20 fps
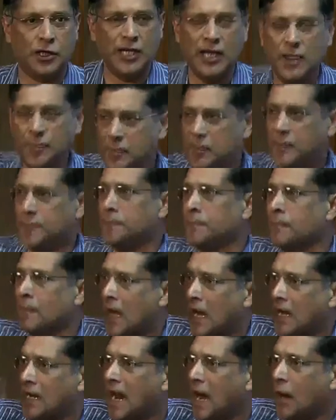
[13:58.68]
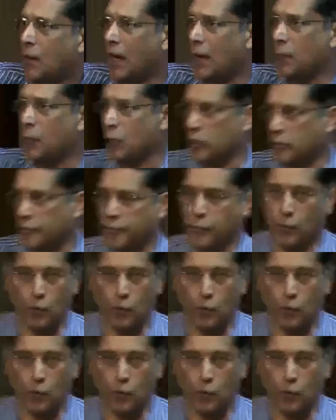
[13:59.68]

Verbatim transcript: regimes. Now I want to